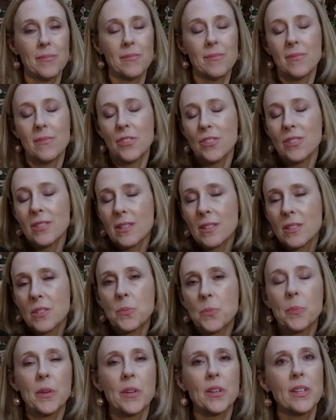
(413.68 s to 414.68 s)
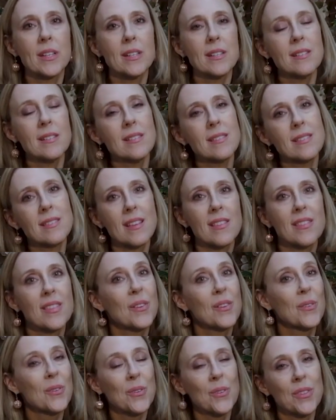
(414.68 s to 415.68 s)
just experience the
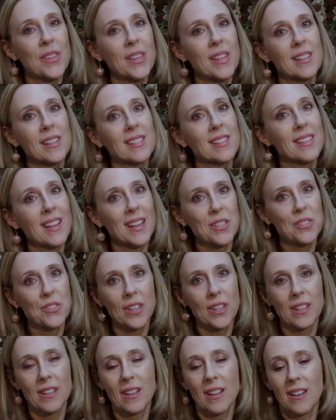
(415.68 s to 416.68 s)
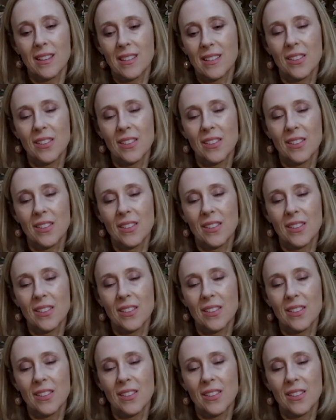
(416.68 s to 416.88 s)
Earthy and Electric